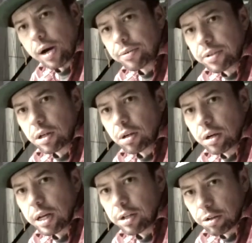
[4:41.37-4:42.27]
out
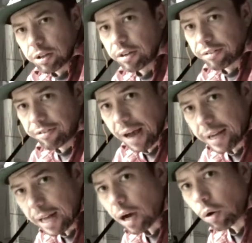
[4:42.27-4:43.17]
there and you're gonna
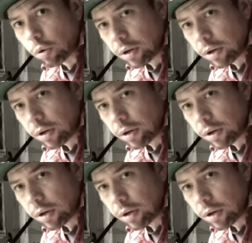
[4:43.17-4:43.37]
find out,